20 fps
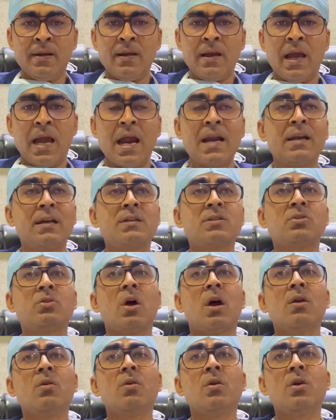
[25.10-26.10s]
And it's
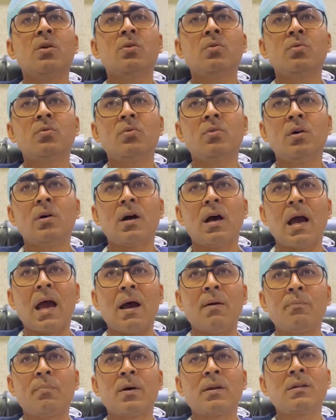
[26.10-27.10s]
not going to
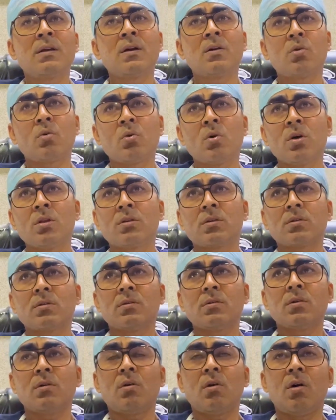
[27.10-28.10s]
hamper the growth
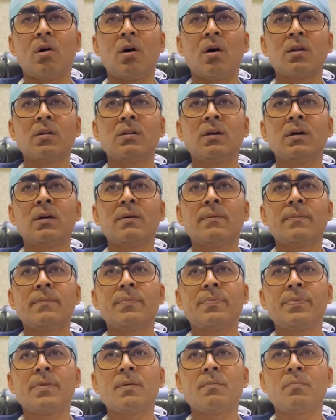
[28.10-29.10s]
or the
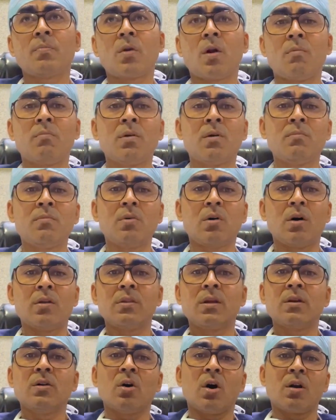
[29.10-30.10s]
problem on
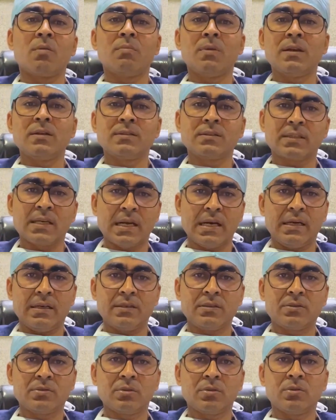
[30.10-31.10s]
the normal side.
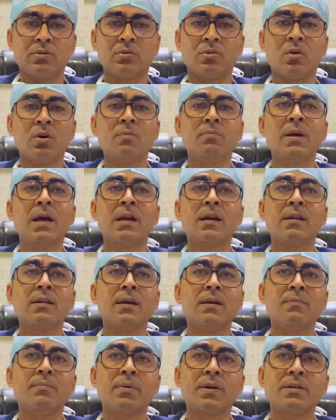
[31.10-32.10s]
So don't be under
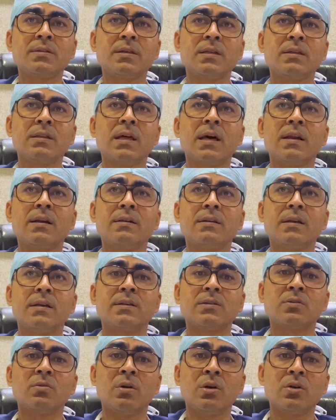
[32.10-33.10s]
the impression that
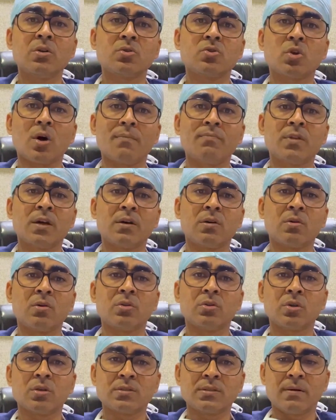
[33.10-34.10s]
it's going to stop the
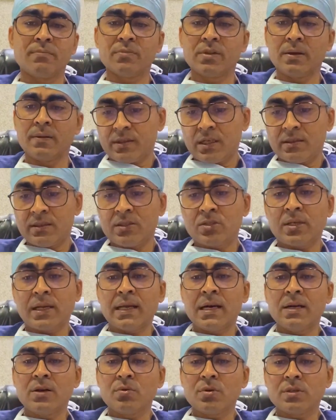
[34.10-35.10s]
growth or something. The
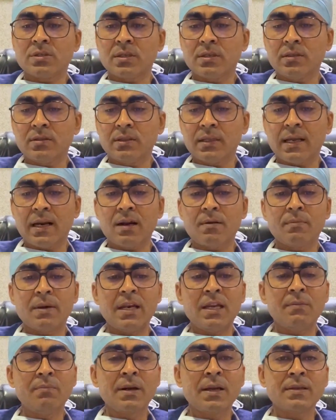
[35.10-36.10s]
second question, there are
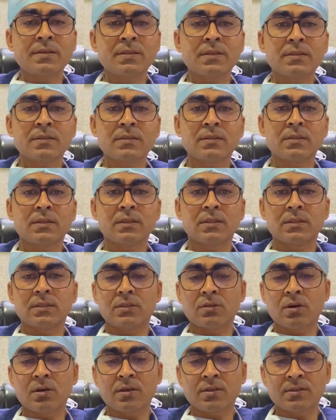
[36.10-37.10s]
many braces,
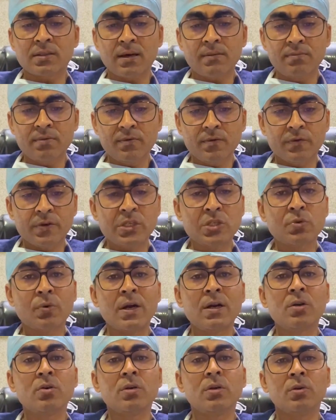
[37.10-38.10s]
Dr. Saab, which
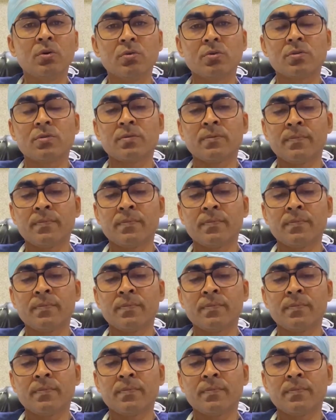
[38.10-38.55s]
one to use?